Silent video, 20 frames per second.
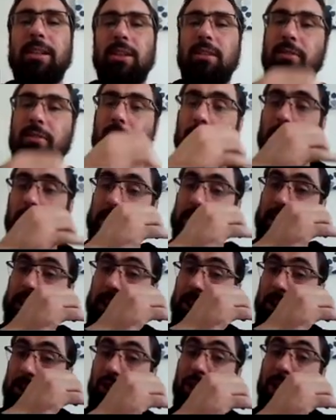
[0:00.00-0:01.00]

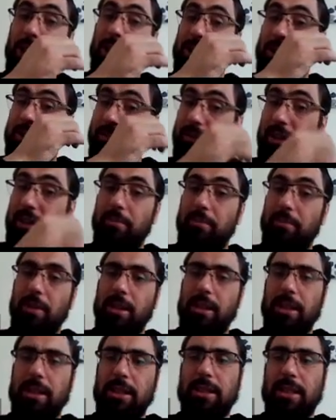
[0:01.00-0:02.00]
influencing a child's development these